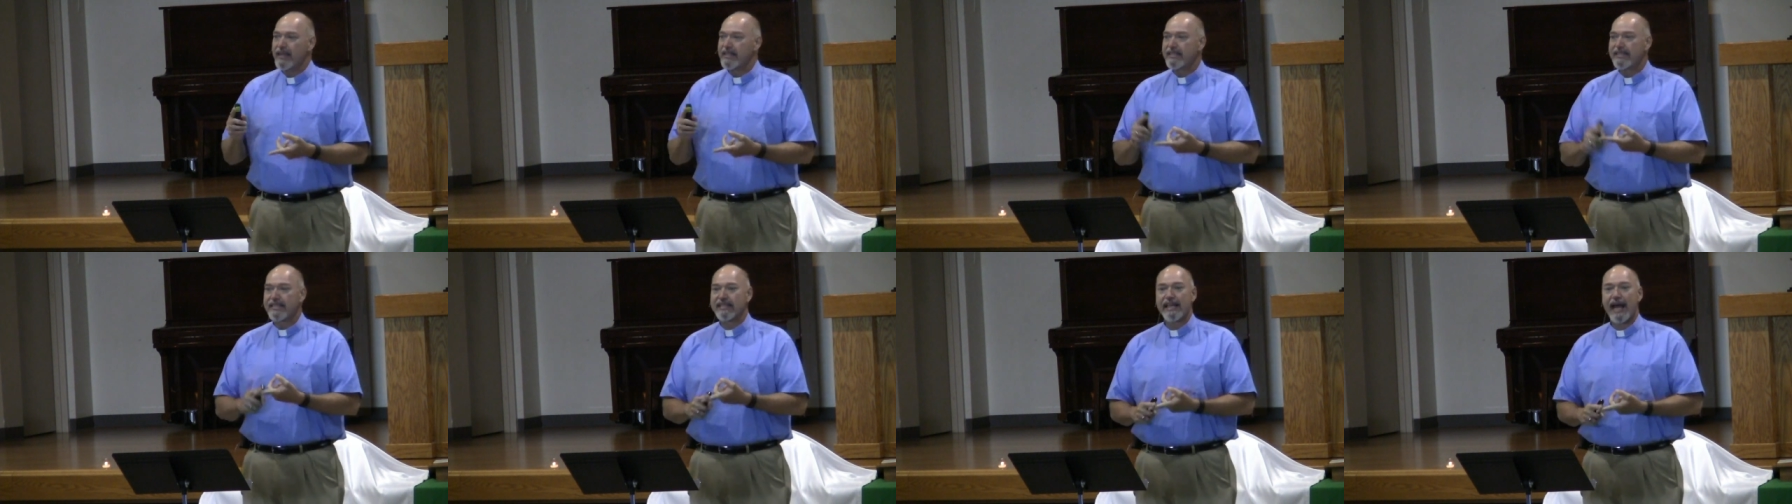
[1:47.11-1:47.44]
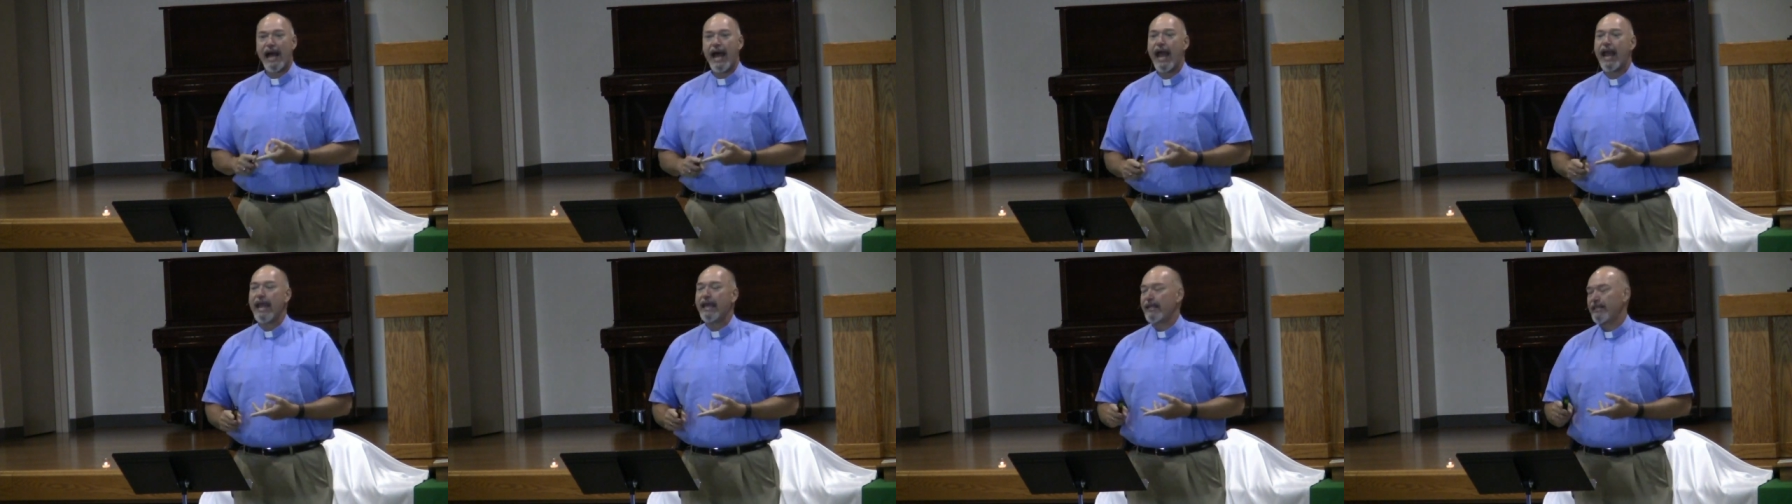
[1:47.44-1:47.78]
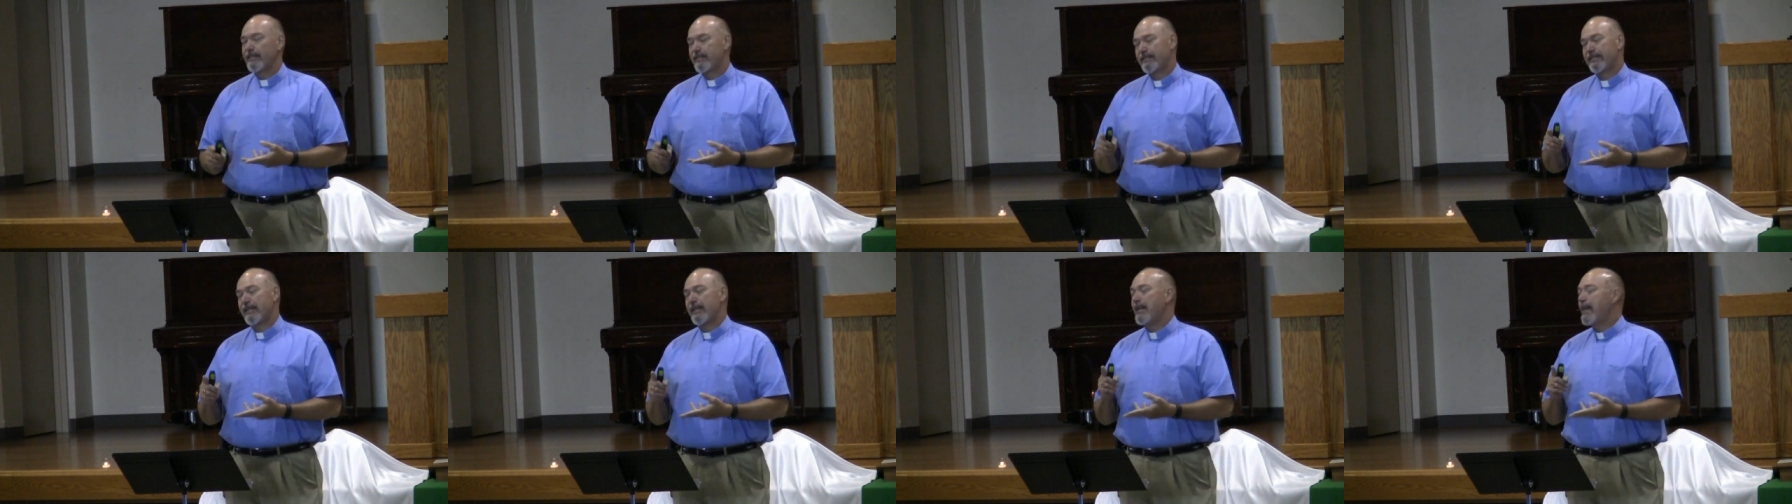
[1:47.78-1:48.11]

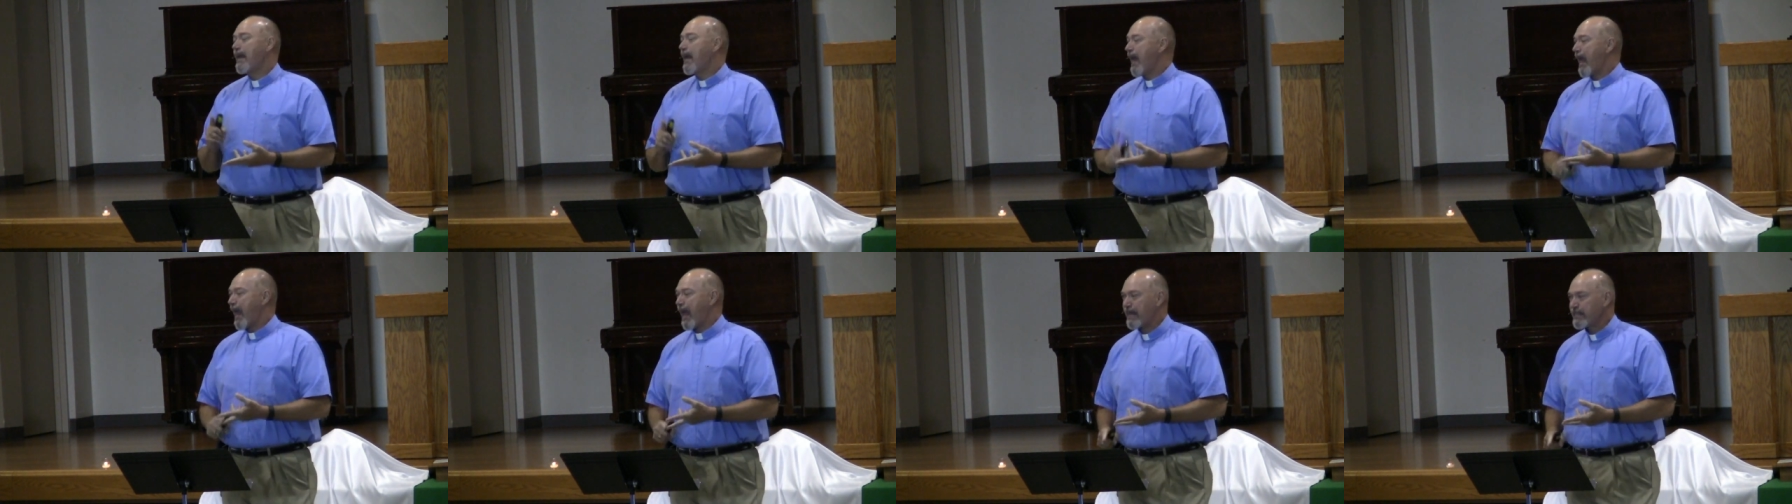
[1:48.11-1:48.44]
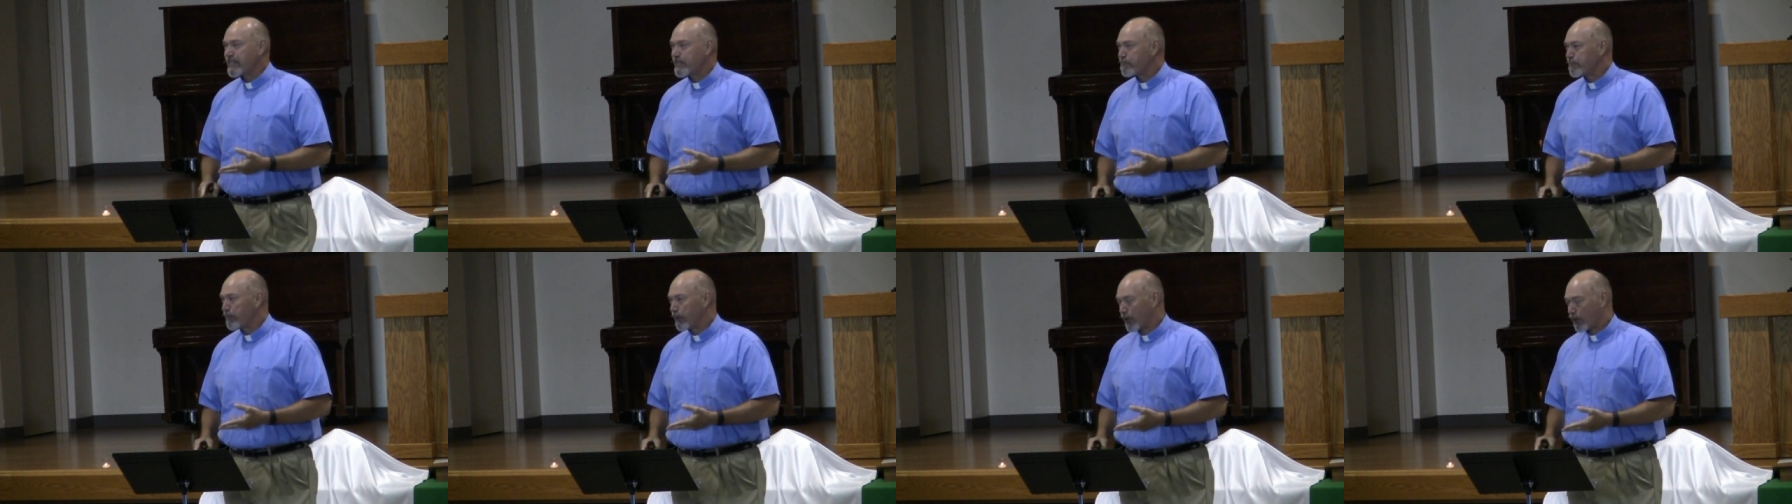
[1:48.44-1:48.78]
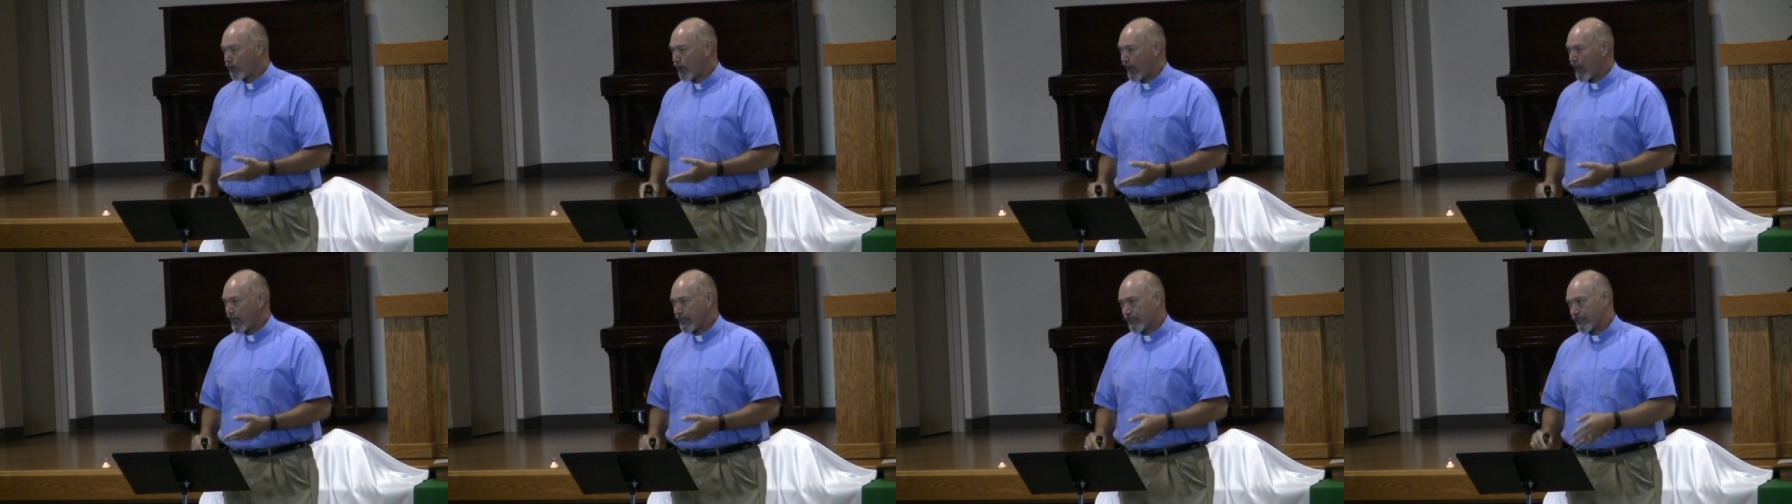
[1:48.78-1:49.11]
science and
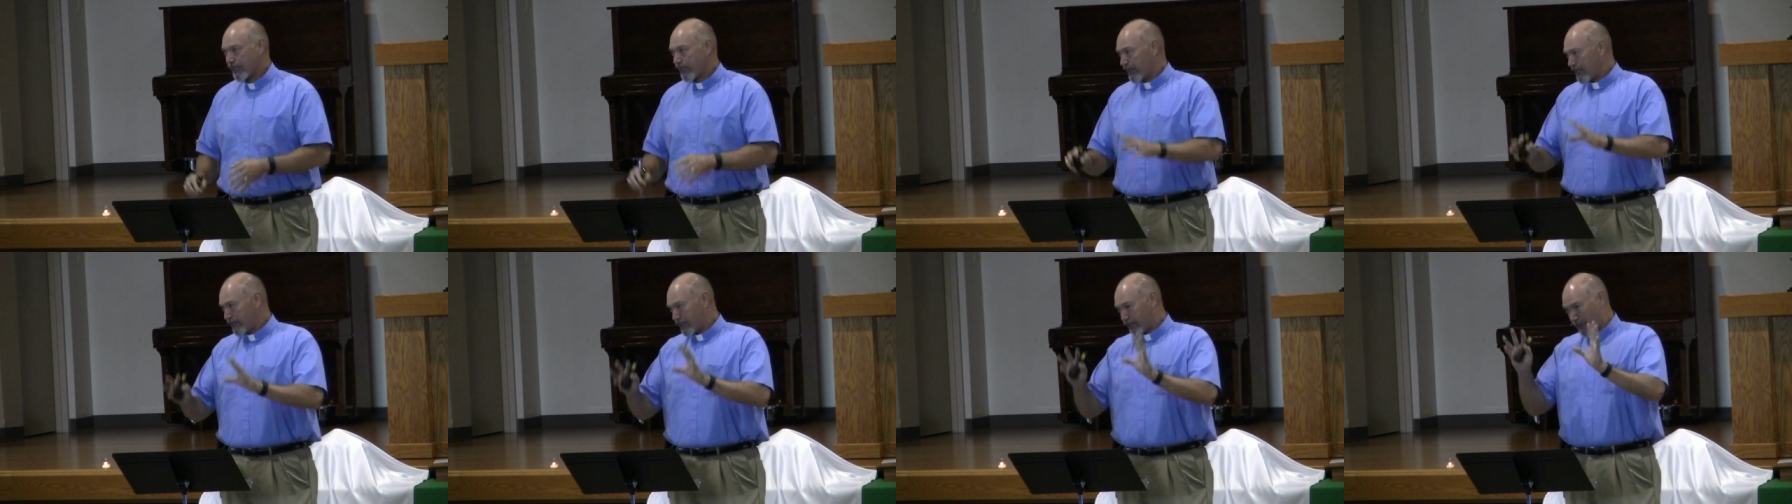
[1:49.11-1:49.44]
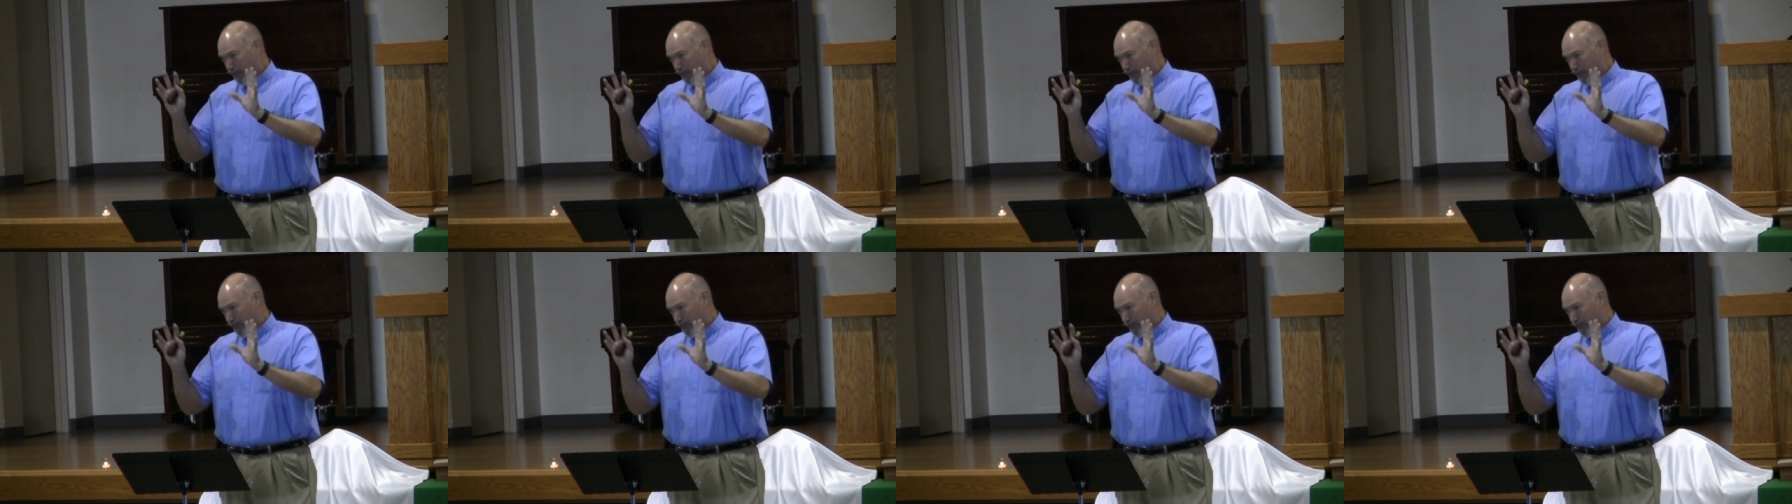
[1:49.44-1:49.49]
exploration and